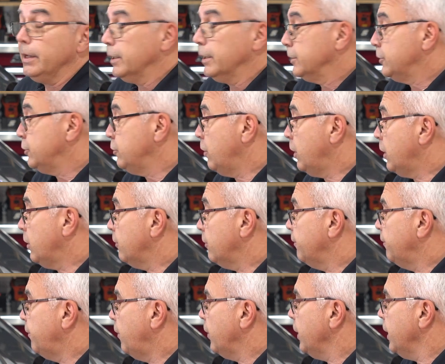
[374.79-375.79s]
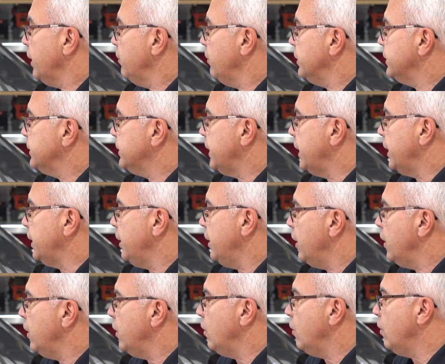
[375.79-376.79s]
240 would say
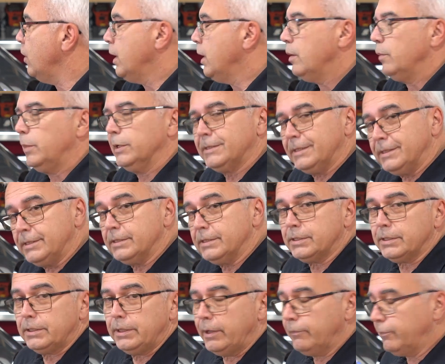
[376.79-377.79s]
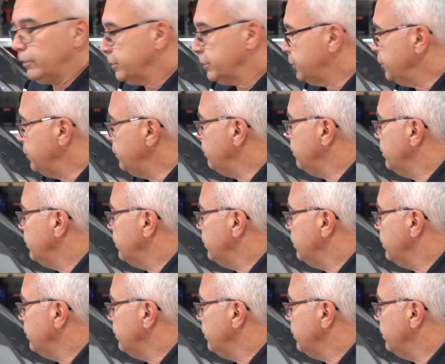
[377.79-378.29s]
no. But since it's a level 2,